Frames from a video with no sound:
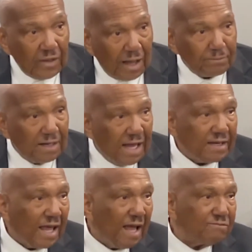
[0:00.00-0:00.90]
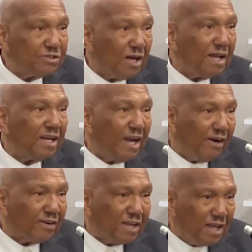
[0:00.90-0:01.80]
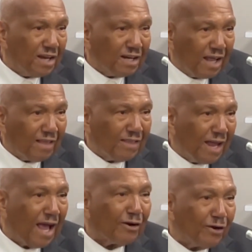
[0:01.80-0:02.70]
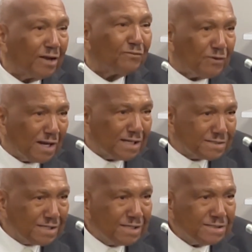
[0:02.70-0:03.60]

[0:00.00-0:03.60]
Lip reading: I'm glad to have John and Erica here today. They are great friends.